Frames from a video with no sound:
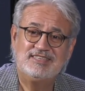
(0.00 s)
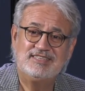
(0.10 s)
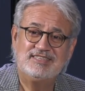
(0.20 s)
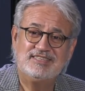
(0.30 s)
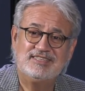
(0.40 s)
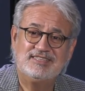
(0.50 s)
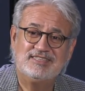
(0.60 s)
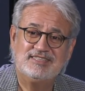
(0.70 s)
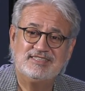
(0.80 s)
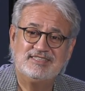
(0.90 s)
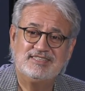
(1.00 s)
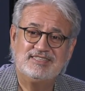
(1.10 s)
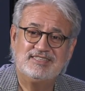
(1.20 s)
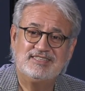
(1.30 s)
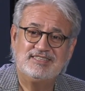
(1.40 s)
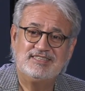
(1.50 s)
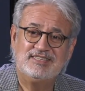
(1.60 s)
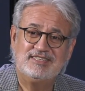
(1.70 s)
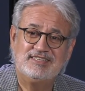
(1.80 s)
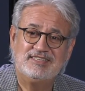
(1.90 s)

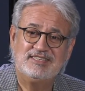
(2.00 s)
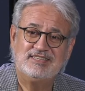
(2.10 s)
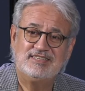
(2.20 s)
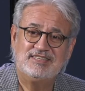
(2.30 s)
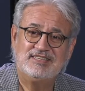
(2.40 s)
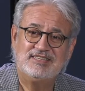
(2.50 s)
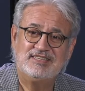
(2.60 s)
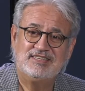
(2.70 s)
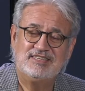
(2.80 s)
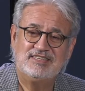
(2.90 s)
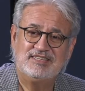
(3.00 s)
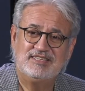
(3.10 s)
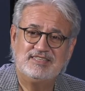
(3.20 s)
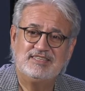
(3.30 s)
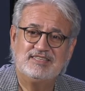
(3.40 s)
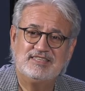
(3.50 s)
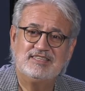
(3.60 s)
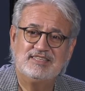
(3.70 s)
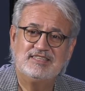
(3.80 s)
The person shown says nothing.